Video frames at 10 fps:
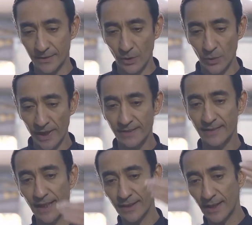The width
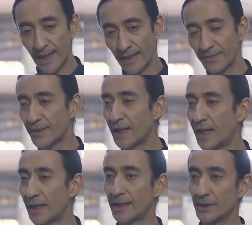and the length
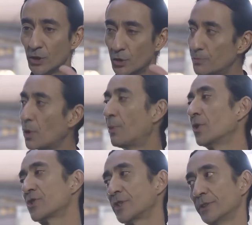are in a good proportion.